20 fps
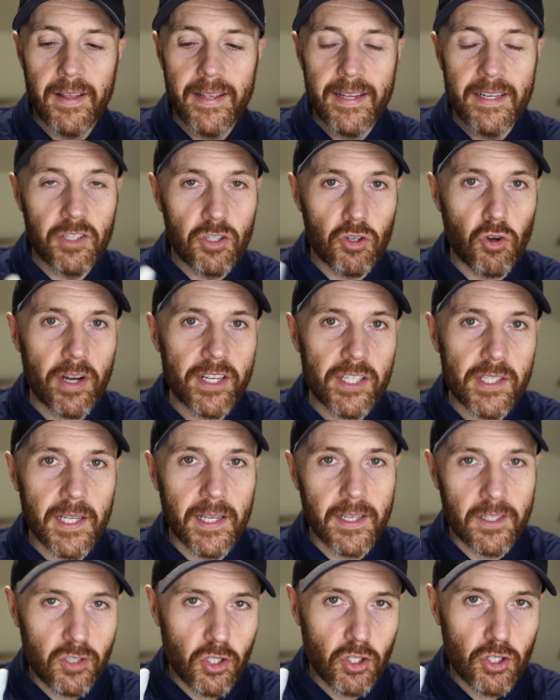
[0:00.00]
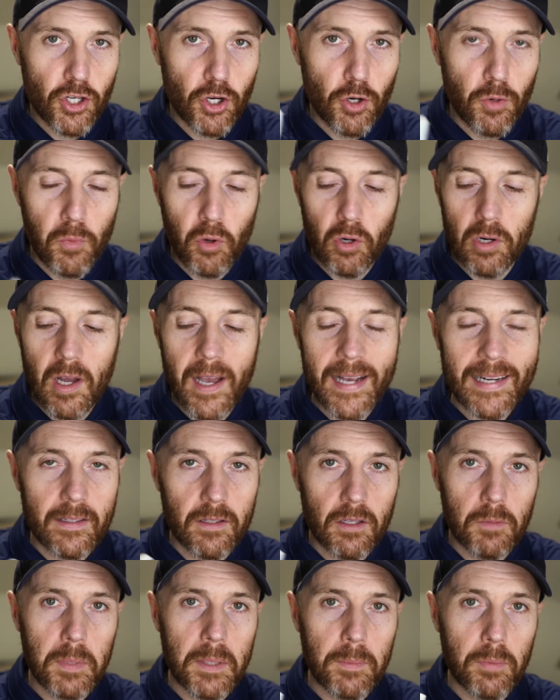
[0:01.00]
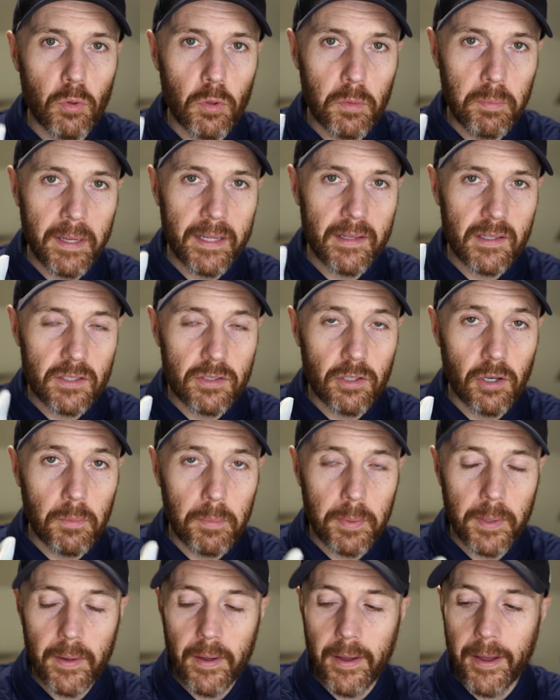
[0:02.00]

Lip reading: interesting as a shoe, more likely that people would pick this up.